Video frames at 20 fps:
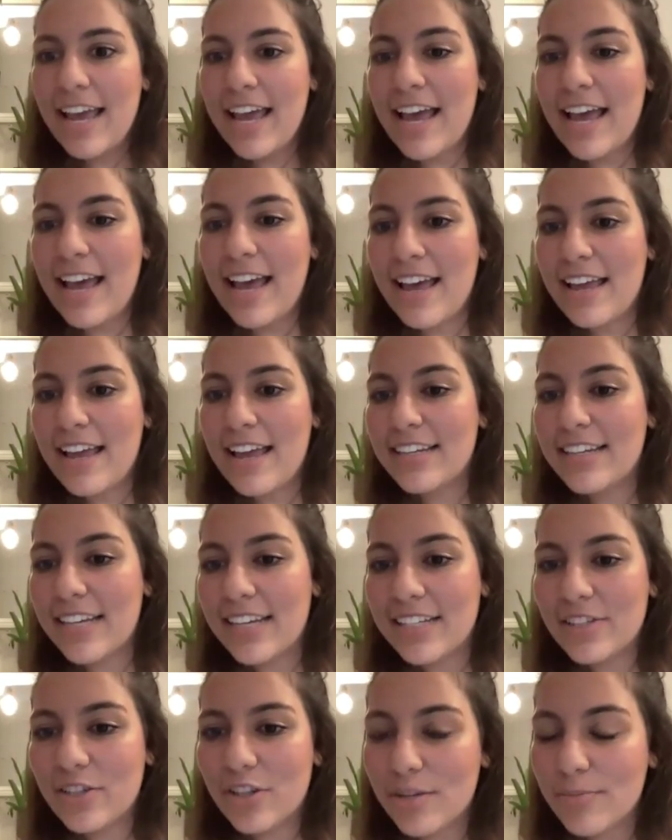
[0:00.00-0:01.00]
And
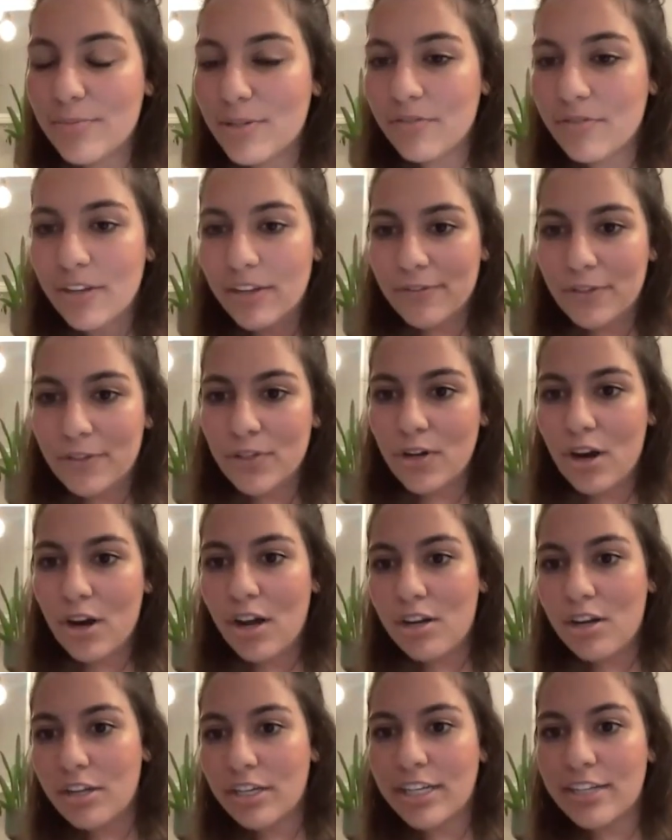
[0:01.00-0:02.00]
in terms of if you
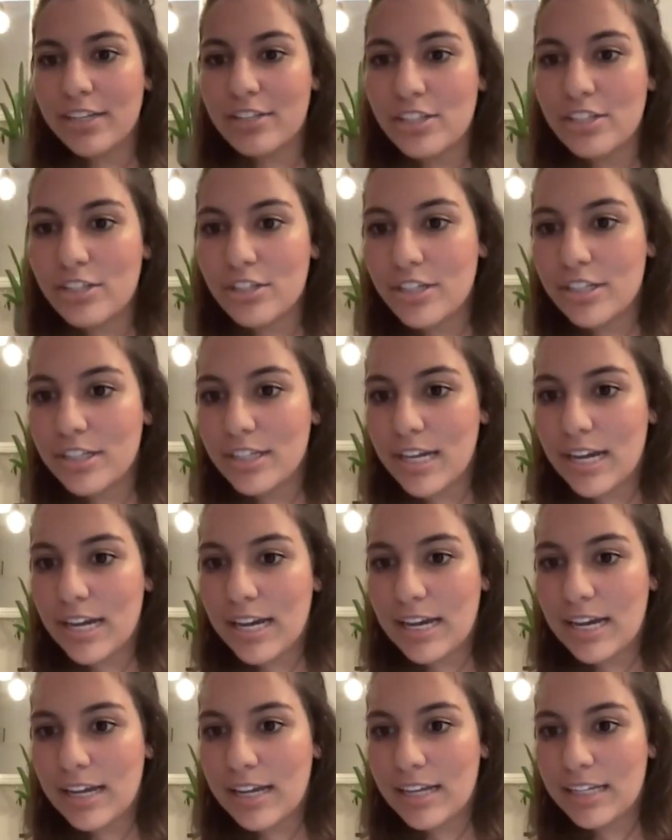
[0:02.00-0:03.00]
are looking to
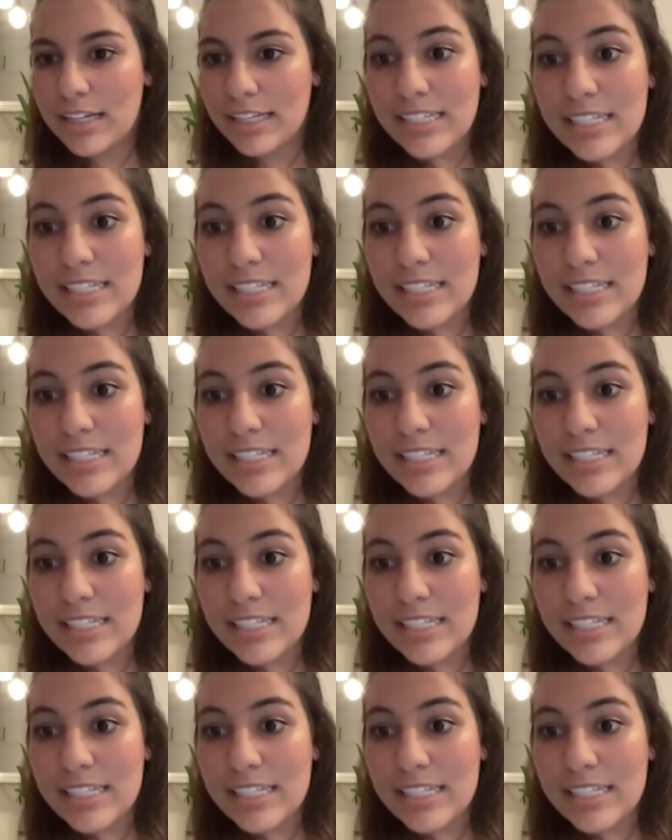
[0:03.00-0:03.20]
uh,